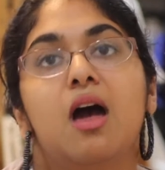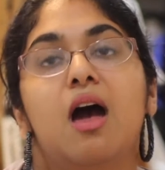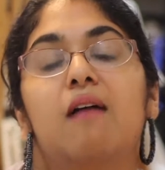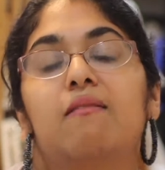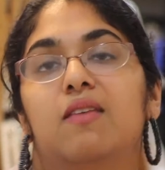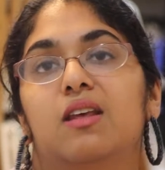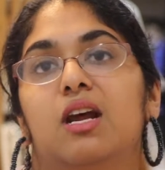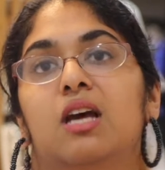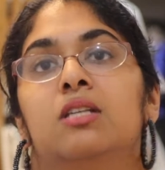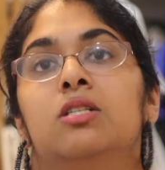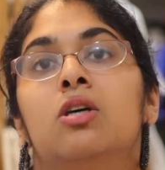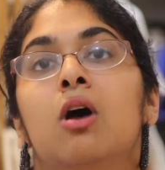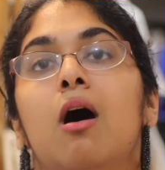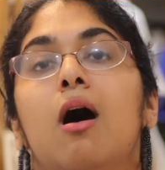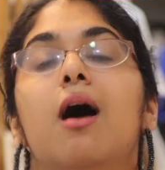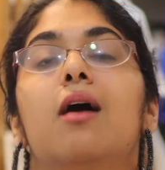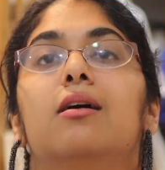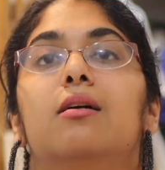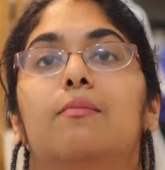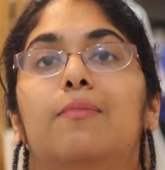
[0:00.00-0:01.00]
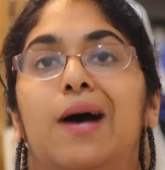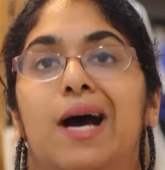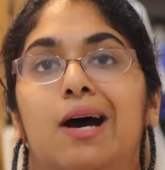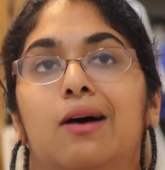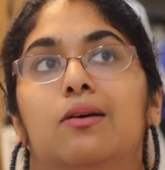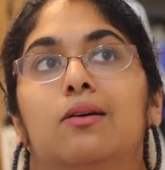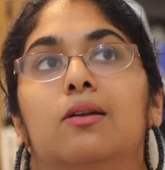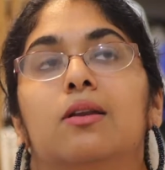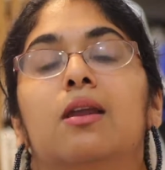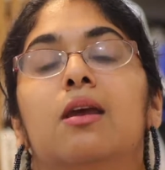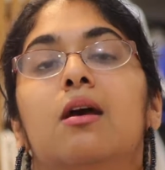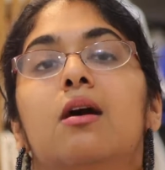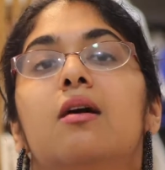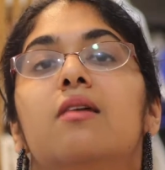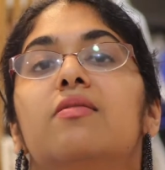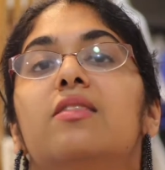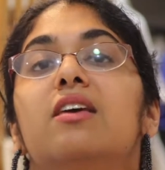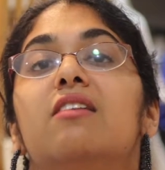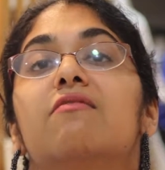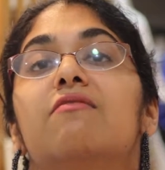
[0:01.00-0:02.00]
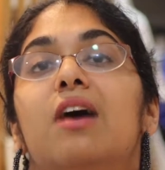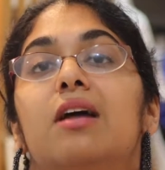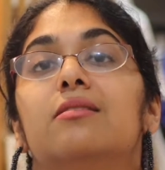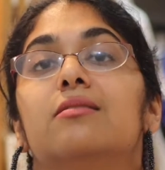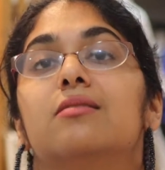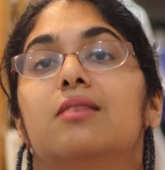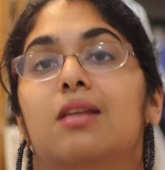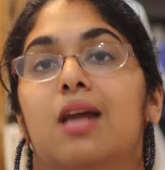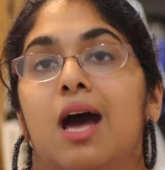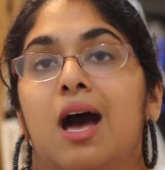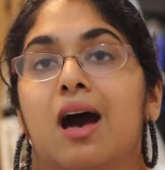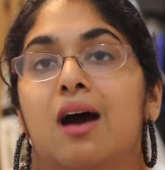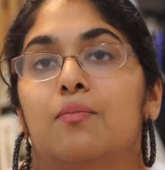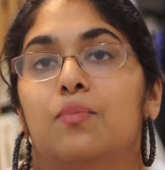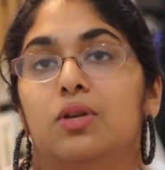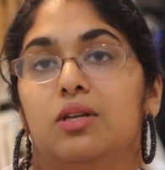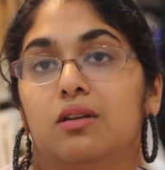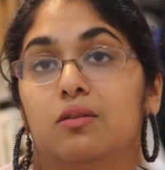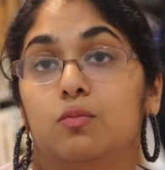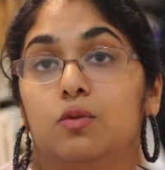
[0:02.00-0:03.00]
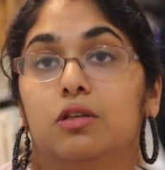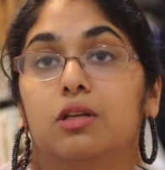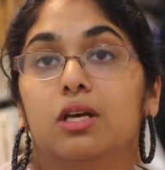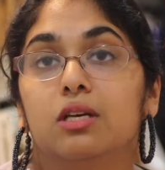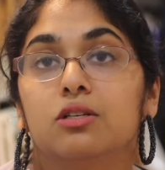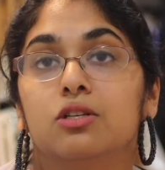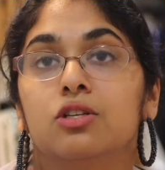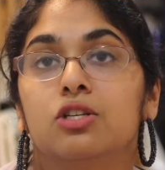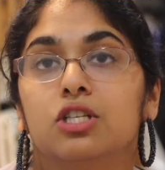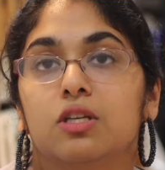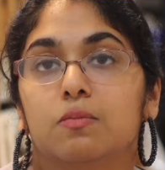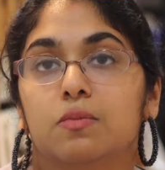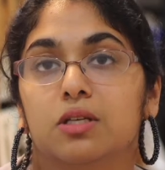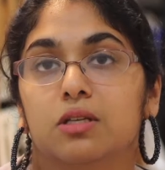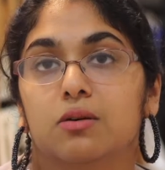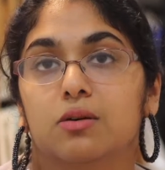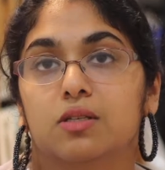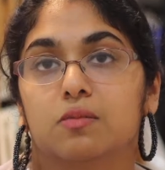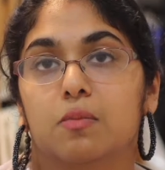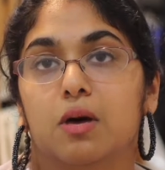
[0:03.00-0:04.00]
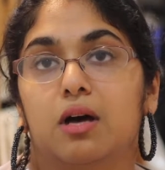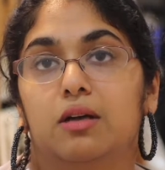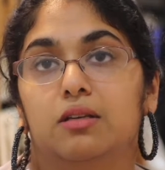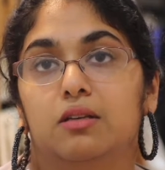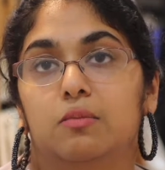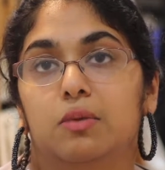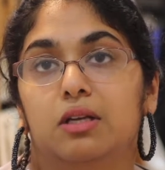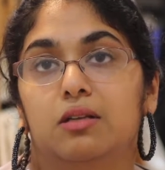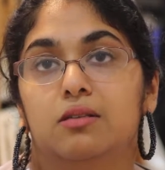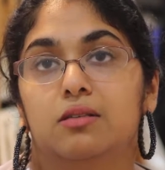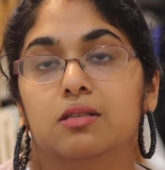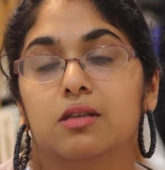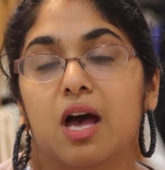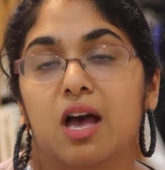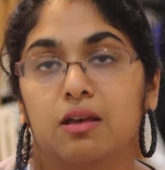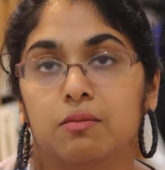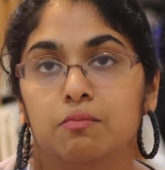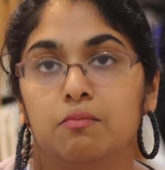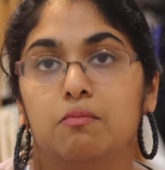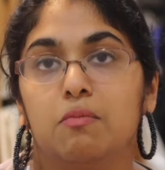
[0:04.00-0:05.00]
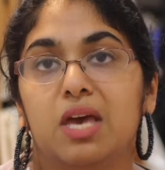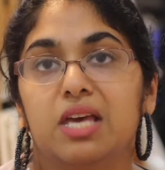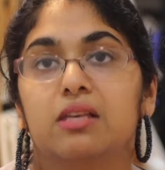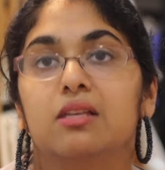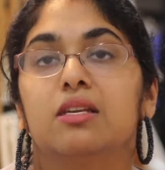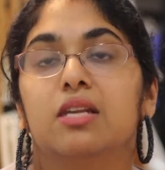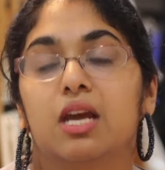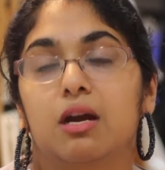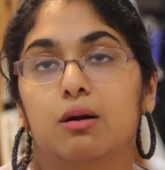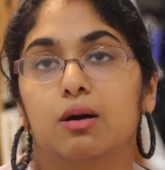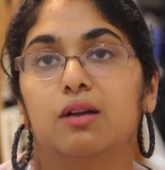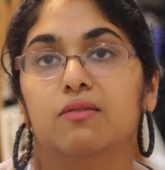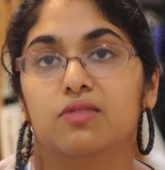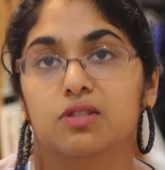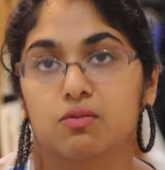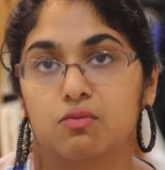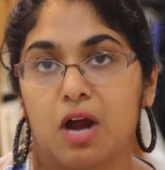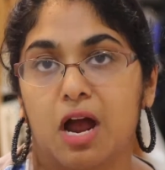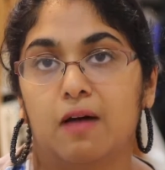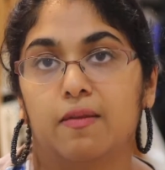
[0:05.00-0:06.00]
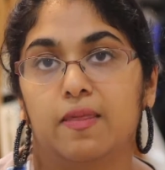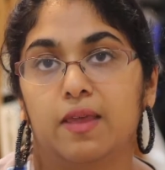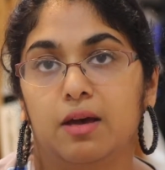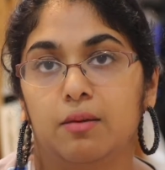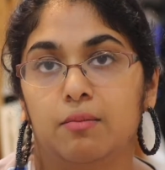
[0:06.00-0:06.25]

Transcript: and then I talk about the events that happened in relationship to those monuments. I make narratives around